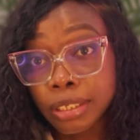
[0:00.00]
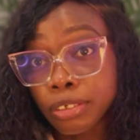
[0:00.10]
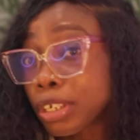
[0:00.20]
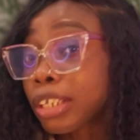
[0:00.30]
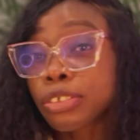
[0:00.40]

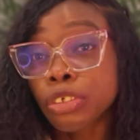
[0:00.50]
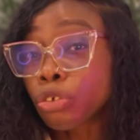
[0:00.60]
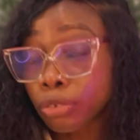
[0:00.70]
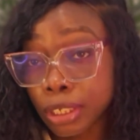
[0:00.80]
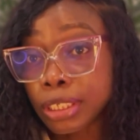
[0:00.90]
She has to
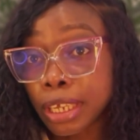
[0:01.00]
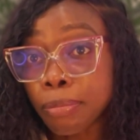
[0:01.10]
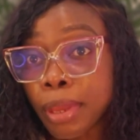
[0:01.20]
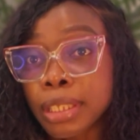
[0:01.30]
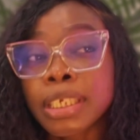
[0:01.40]
show the
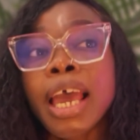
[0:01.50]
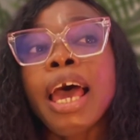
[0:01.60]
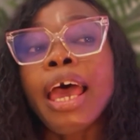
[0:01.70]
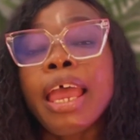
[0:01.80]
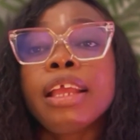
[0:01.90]
statement,
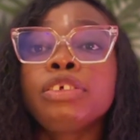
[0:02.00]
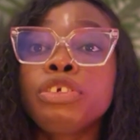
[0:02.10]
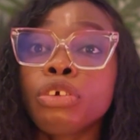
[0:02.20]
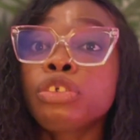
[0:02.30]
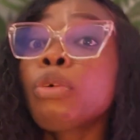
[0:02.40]
and
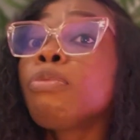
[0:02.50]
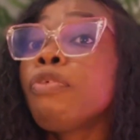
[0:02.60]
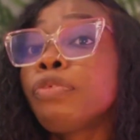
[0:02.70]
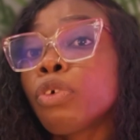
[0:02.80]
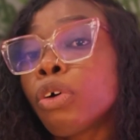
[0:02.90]
she also
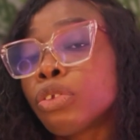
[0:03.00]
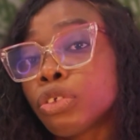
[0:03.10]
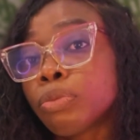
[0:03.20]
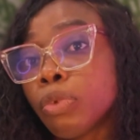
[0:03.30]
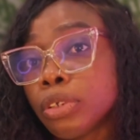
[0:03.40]
moved all
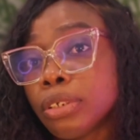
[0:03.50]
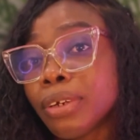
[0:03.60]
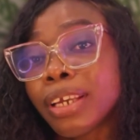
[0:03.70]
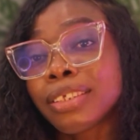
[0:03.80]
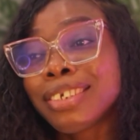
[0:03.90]
those money, right?